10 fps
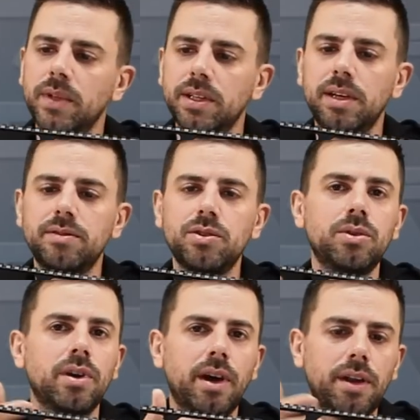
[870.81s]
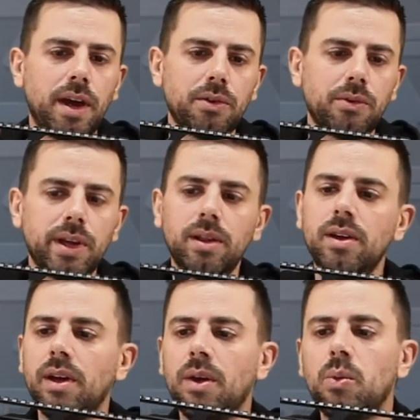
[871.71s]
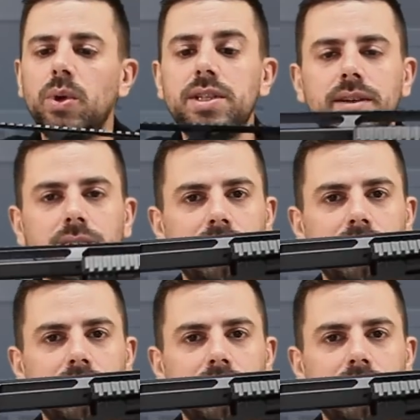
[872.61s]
It gives you another rail with